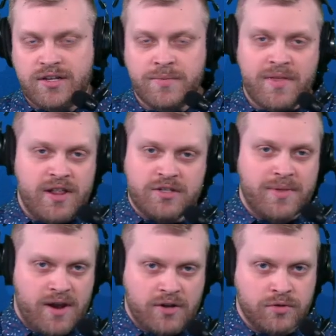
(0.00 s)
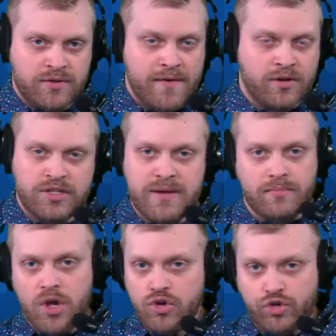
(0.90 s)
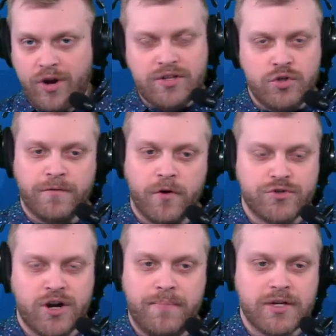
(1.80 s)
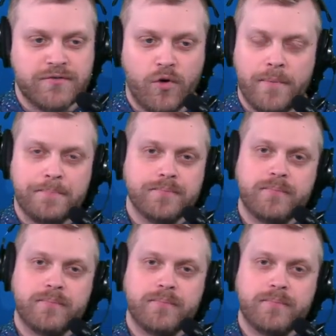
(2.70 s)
it's going to be the non-exclusive tag, could the team trade 2 first-round picks for him?